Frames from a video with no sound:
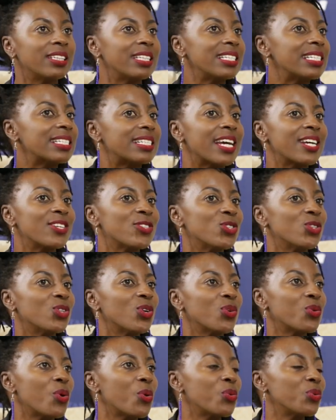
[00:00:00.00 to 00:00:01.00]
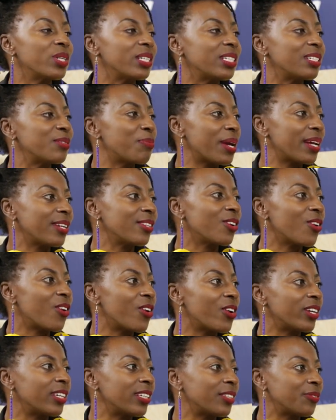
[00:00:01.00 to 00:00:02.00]
these days you don't only depend
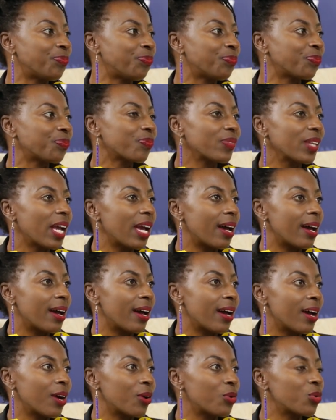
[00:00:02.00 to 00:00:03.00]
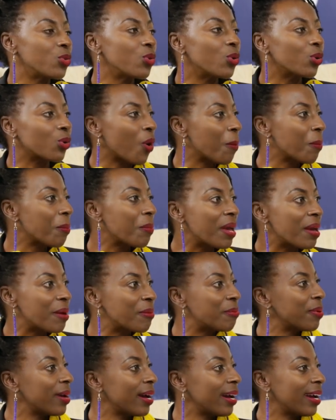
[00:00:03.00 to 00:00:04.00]
on uh, kunyorwa
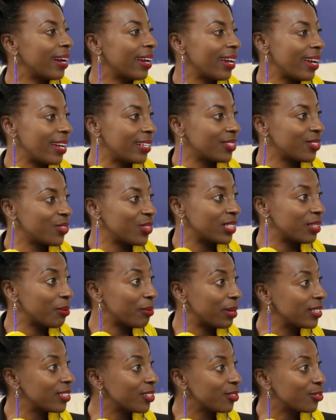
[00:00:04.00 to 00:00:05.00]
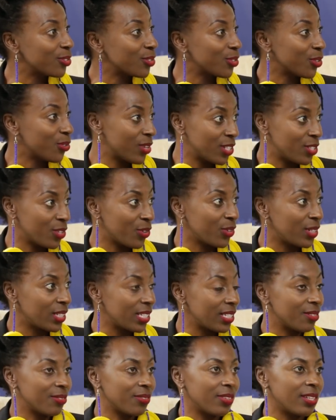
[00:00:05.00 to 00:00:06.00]
mbepa and kuita interviews on radio and
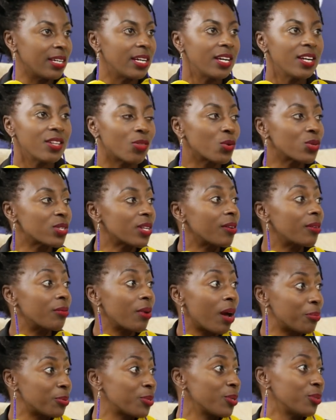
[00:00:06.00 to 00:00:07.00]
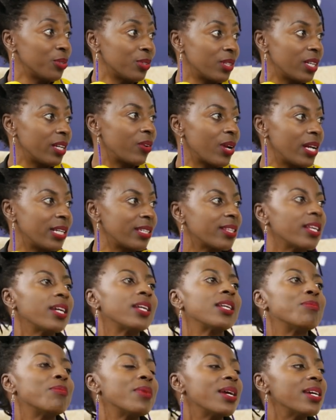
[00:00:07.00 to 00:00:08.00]
TV. Those are absolutely great.
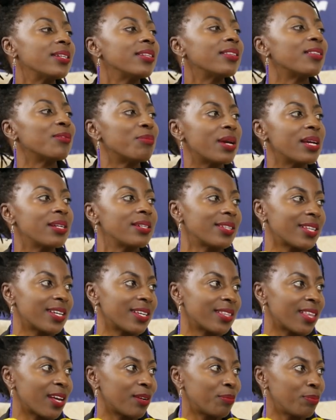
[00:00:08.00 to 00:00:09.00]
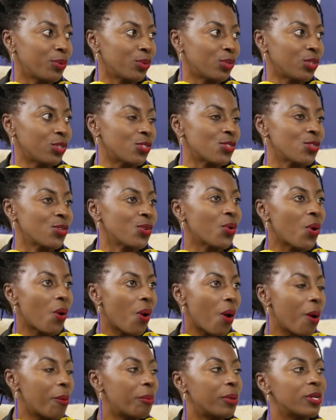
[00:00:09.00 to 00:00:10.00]
They remain the main thing that pushes you. Mm.
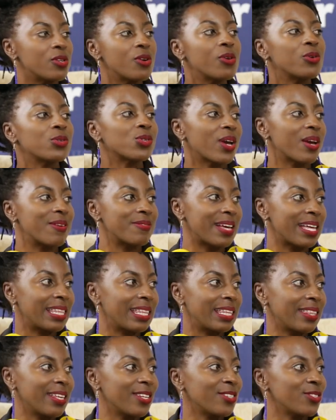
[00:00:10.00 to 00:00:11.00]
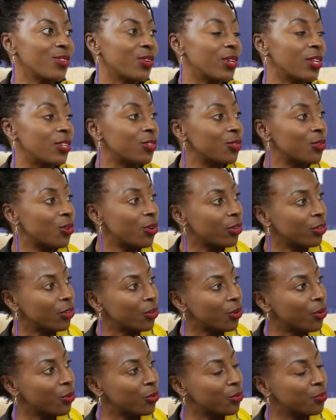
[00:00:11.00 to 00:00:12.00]
But you also have other things you can do on
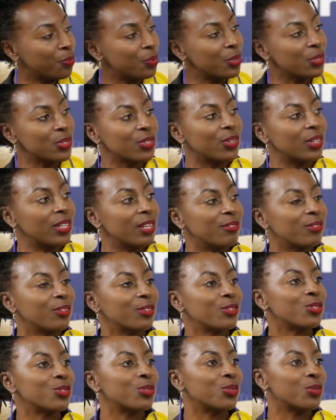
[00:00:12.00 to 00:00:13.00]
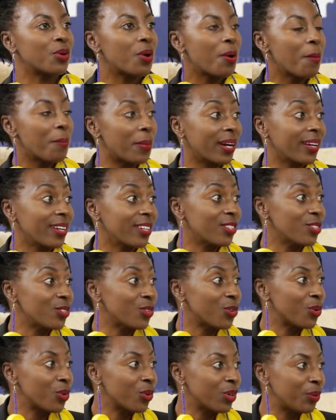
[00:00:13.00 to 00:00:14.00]
your own personal level to market
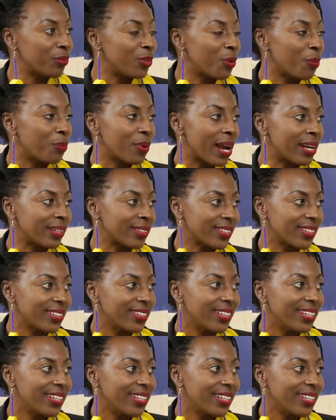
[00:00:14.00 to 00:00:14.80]
your, your brand.